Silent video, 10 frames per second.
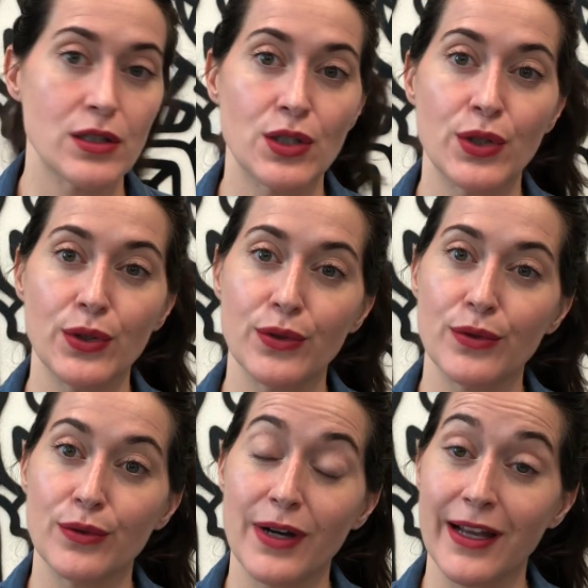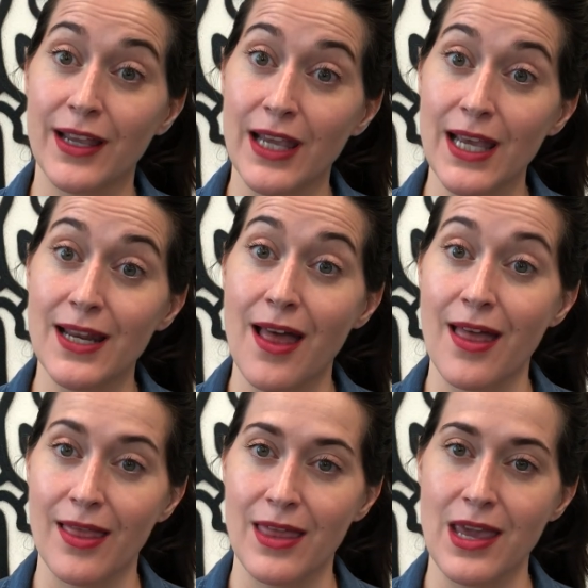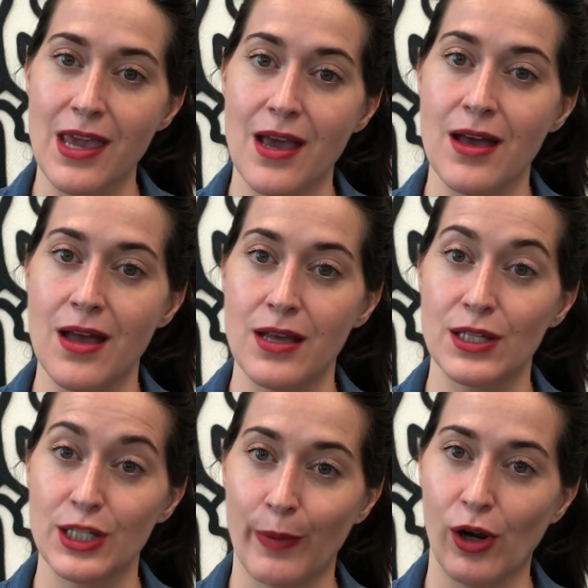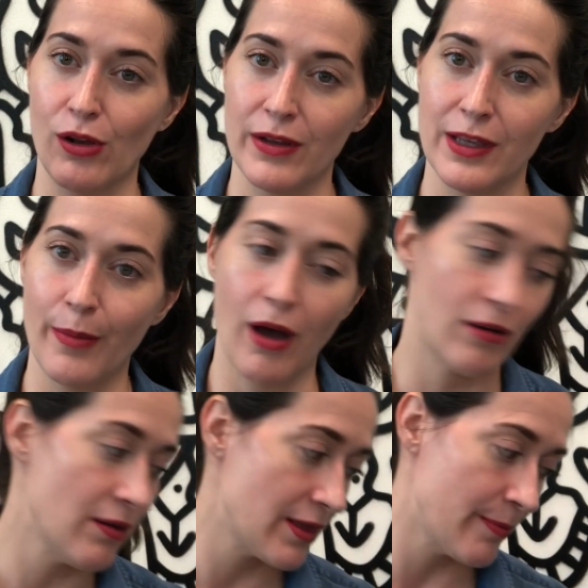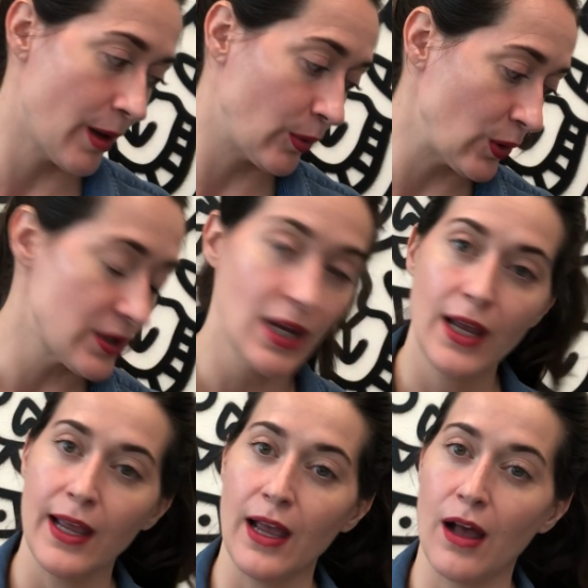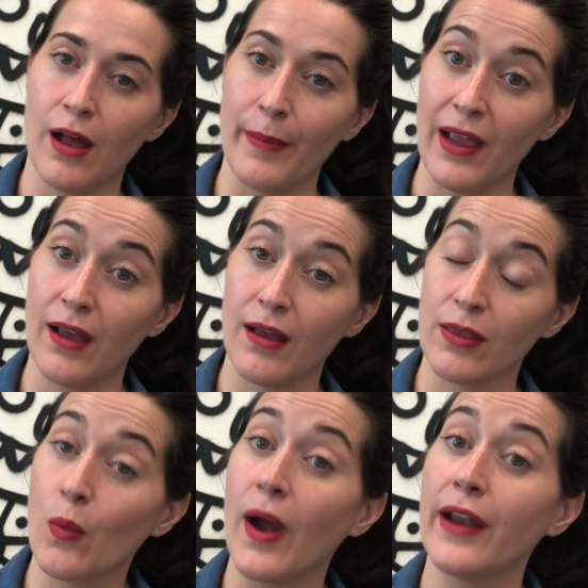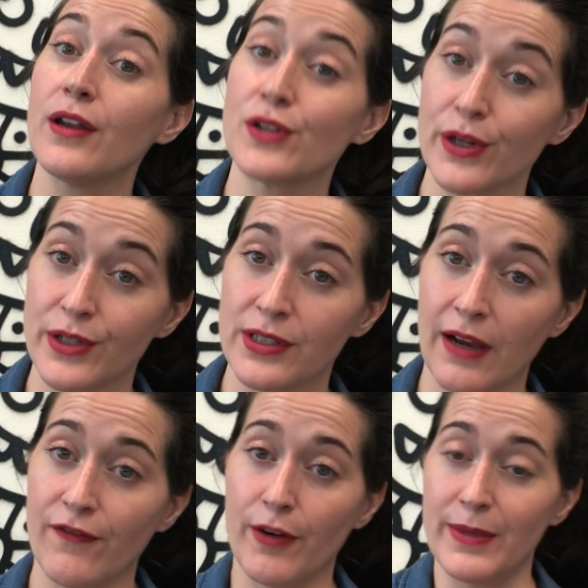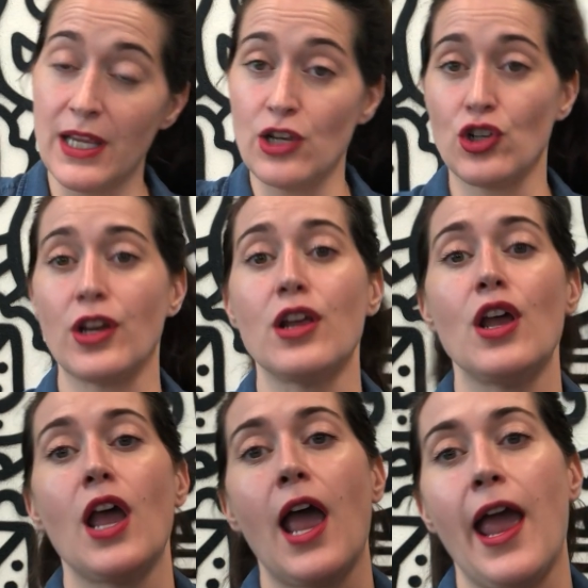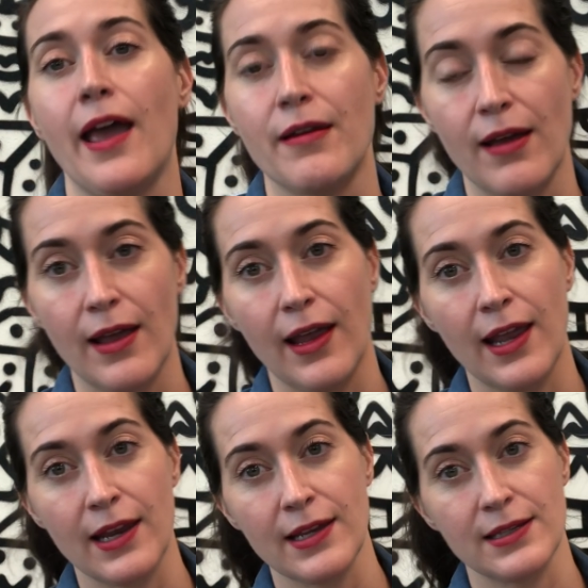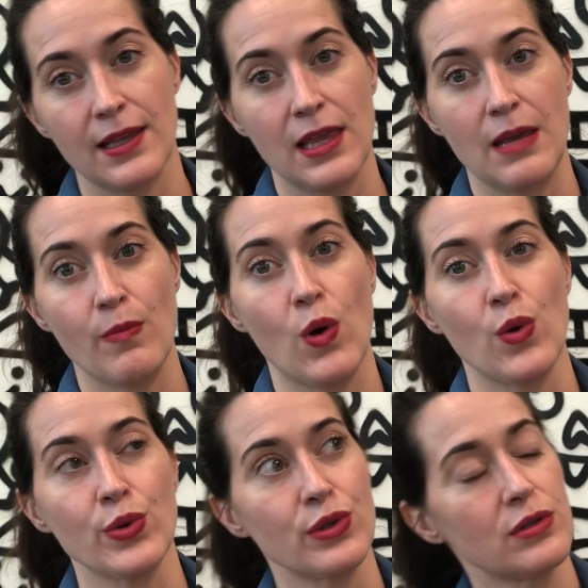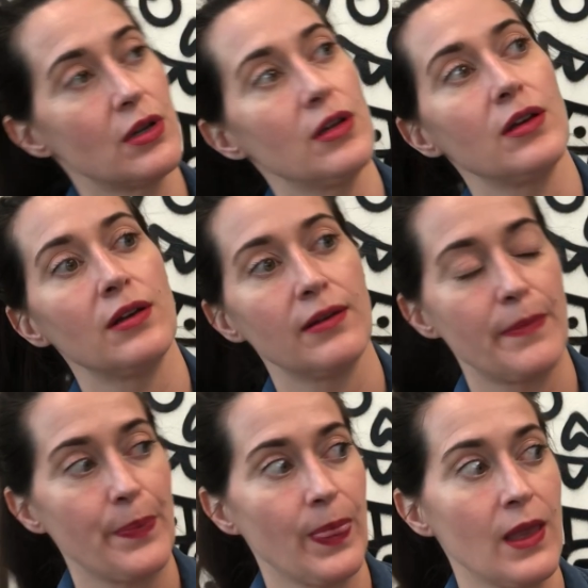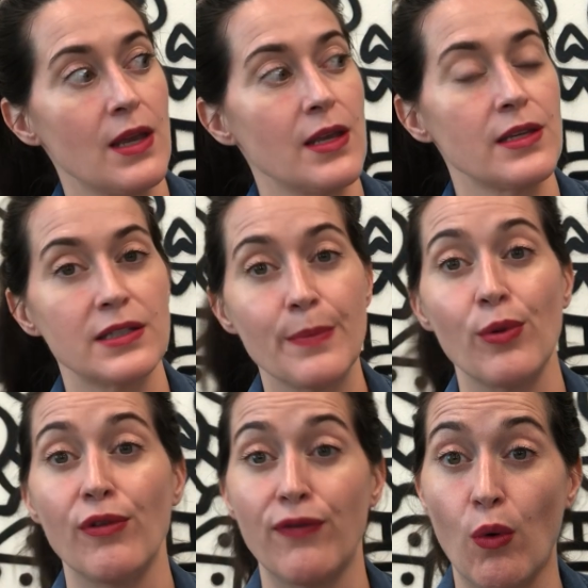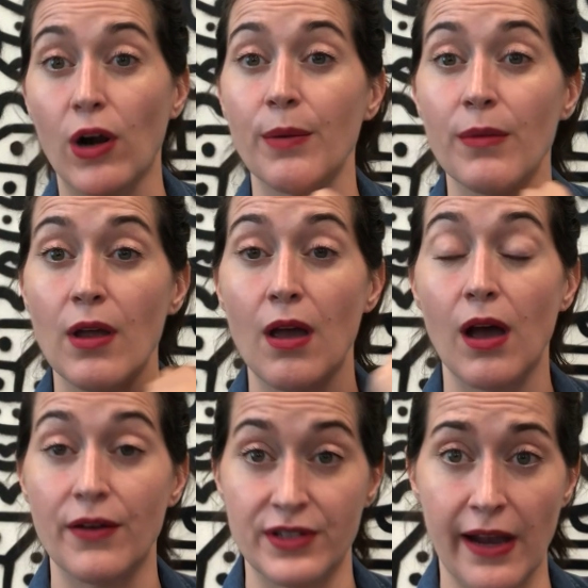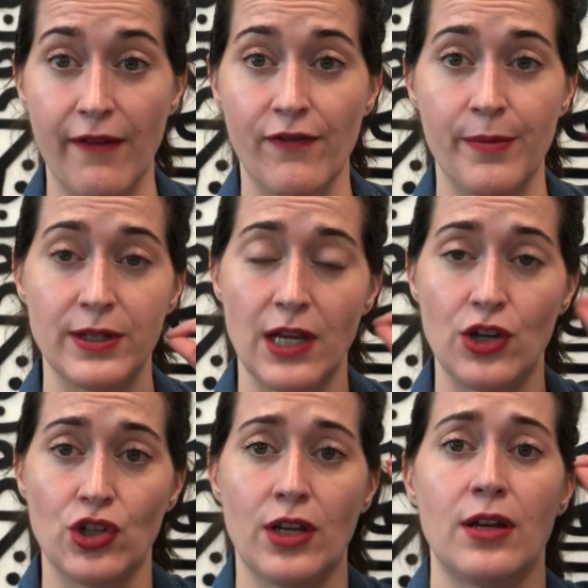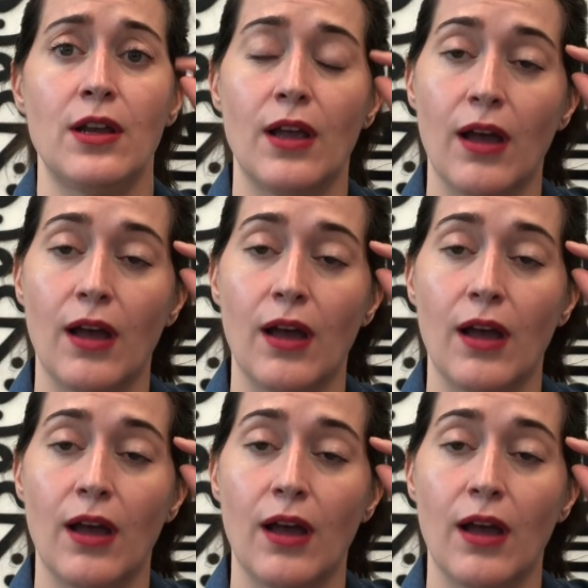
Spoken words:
to get the sparkle in the bottle and the bubbles, the wine undergoes a second fermentation, and it is the most simple form of second fermentation